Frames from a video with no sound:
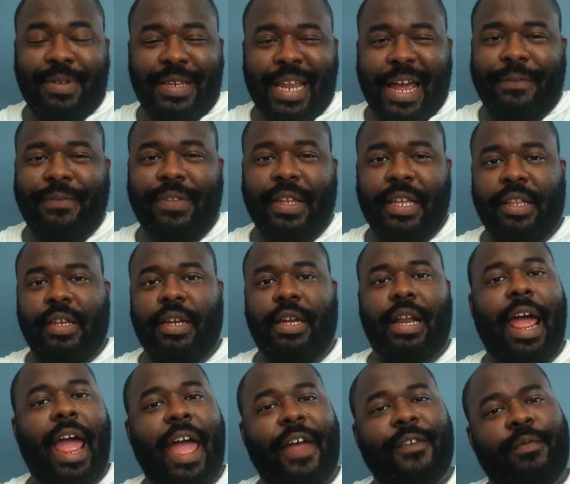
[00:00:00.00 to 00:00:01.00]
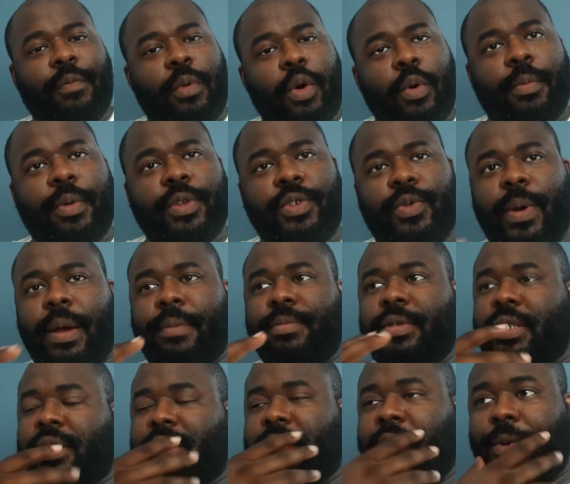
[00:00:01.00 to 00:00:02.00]
definitely going to have moments where I'm
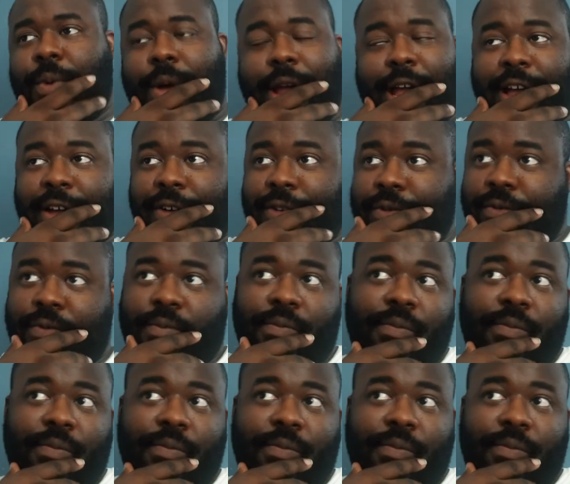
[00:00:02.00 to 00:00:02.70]
just like, wow,